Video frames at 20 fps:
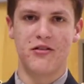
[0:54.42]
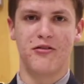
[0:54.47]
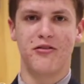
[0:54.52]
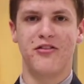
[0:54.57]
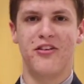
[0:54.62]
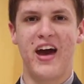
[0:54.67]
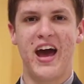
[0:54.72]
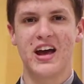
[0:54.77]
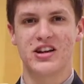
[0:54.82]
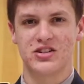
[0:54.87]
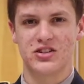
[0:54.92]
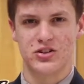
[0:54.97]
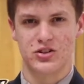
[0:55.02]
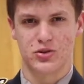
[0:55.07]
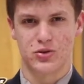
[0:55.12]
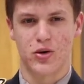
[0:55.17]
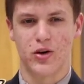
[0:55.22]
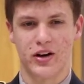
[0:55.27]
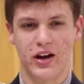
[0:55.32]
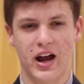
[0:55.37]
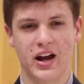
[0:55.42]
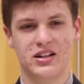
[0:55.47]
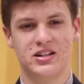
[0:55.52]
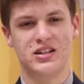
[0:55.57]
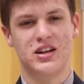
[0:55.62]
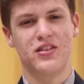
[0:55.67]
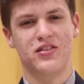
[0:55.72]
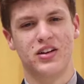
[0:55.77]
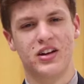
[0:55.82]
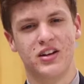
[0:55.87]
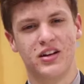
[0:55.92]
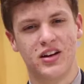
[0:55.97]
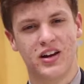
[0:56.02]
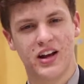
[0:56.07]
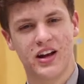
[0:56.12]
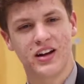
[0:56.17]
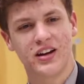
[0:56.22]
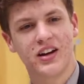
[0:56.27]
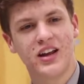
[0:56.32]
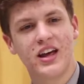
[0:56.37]
and fastest growing activity
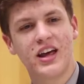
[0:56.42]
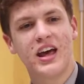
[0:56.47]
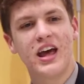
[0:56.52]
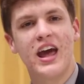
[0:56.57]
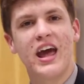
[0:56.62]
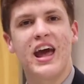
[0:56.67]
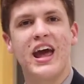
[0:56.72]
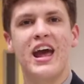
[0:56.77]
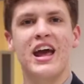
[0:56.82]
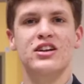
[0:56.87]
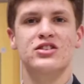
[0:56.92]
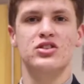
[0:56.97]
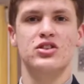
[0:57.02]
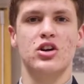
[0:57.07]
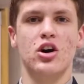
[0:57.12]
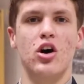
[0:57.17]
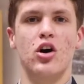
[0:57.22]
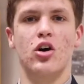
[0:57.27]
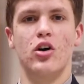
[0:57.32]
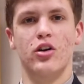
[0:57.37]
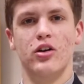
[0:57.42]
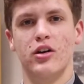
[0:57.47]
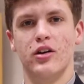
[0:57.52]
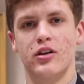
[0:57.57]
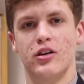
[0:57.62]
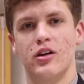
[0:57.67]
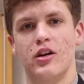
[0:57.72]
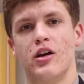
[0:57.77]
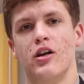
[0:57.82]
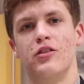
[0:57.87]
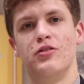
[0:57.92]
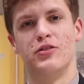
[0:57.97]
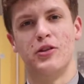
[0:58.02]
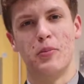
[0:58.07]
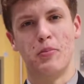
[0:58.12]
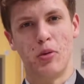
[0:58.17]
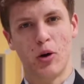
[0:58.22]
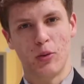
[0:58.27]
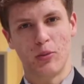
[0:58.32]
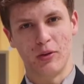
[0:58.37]
today. It's called the
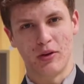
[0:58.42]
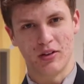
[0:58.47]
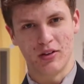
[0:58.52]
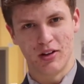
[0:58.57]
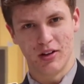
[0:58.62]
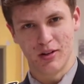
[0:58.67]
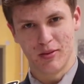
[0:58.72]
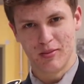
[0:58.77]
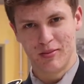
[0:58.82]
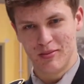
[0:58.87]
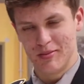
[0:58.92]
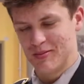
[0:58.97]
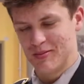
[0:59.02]
Burpee Club.